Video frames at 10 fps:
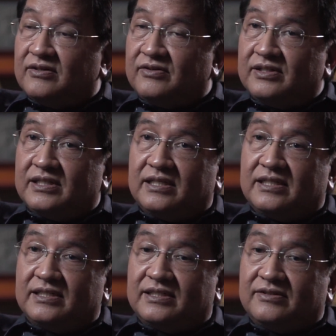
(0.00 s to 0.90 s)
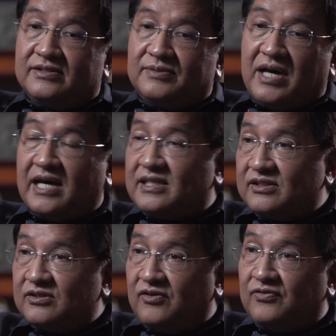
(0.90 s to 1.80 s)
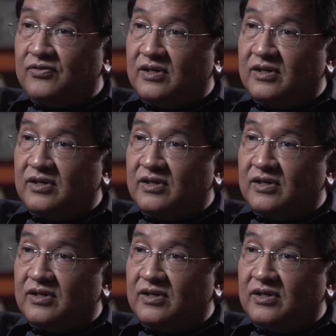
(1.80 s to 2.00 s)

on the matter of